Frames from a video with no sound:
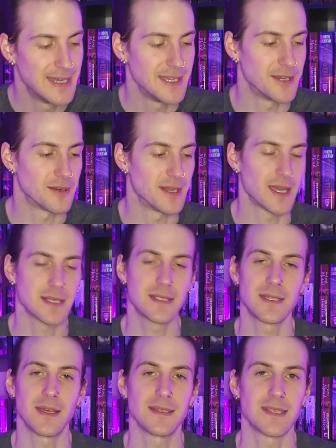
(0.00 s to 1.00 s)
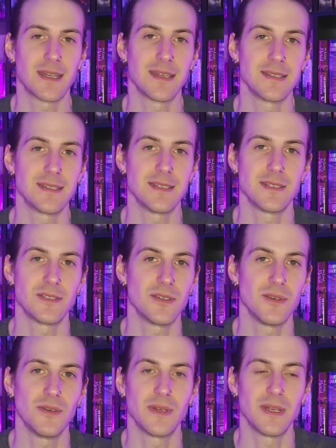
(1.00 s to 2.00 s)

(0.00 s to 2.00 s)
here next as I get into season 2,